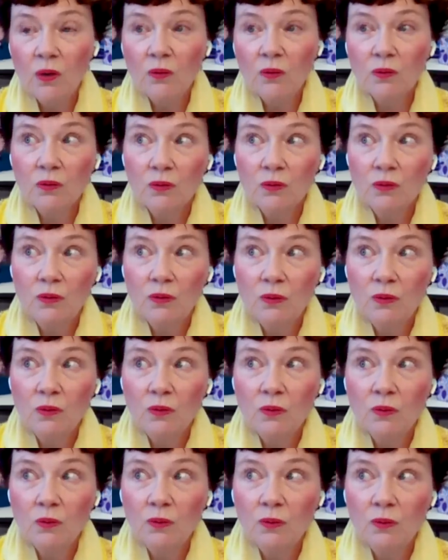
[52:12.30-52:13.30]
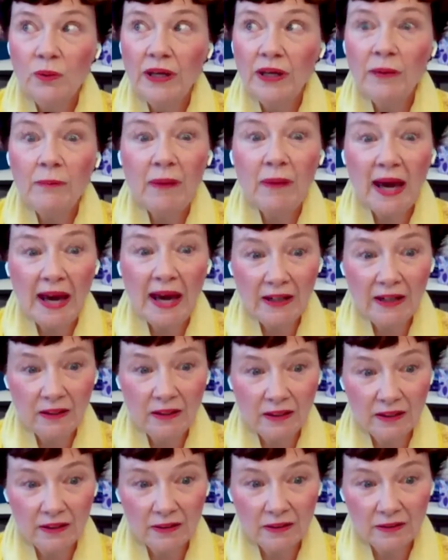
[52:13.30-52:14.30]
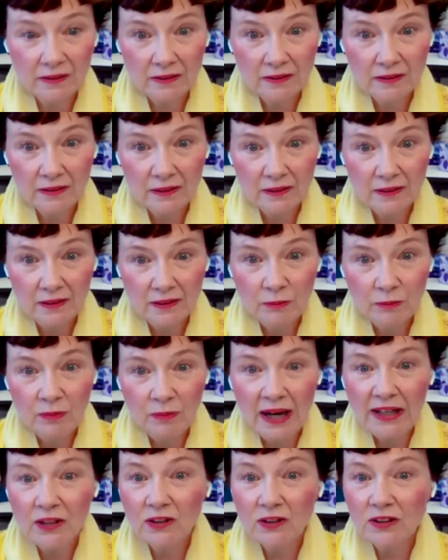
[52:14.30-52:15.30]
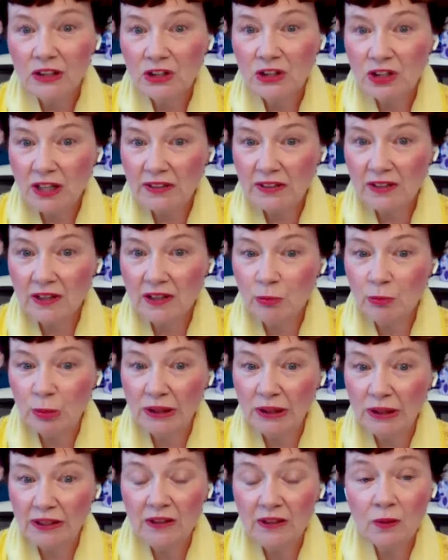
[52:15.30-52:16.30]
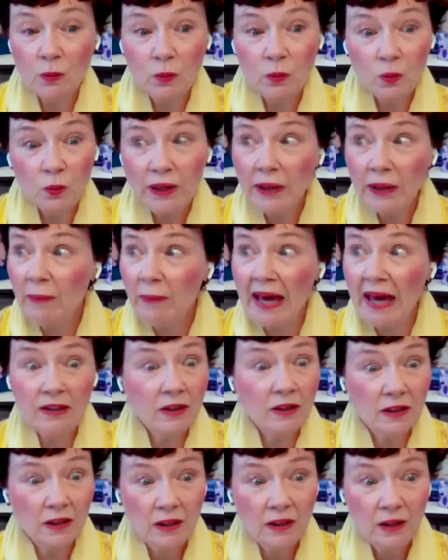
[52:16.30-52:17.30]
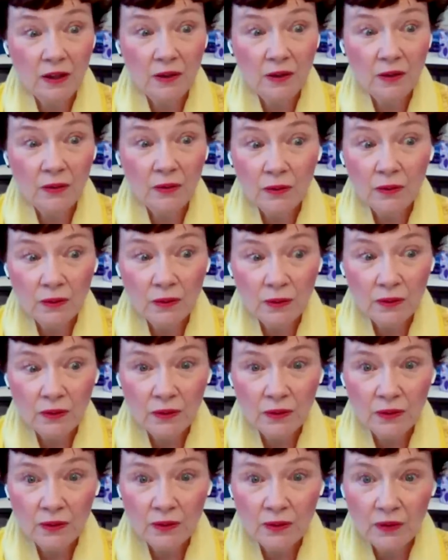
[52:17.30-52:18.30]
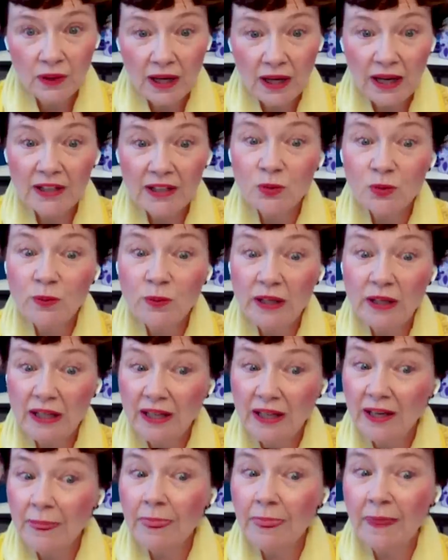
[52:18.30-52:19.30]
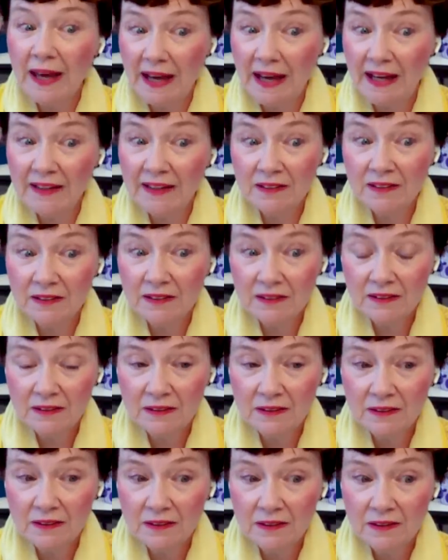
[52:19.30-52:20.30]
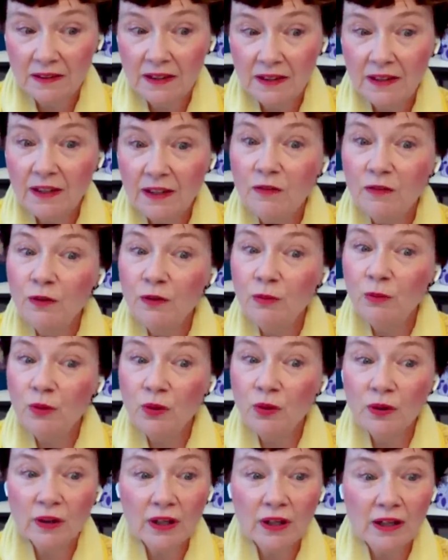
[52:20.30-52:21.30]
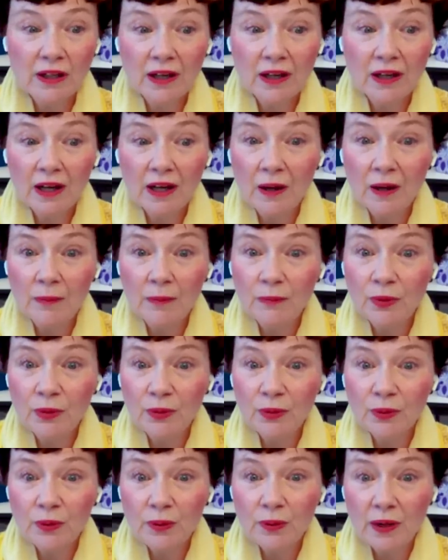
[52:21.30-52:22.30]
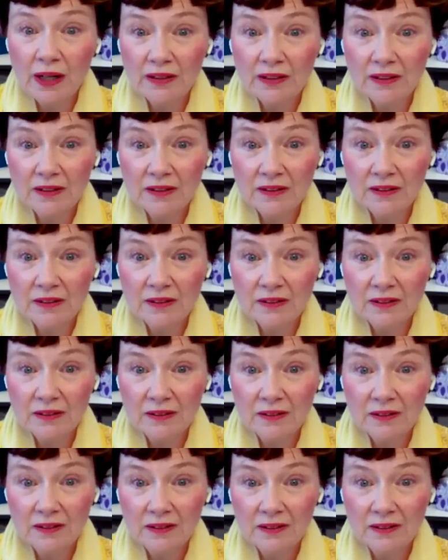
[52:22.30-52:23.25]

well, we matter. Mm-hmm. Michael and Jessica and Belinda, we matter. Yeah as we get that, even more can come through us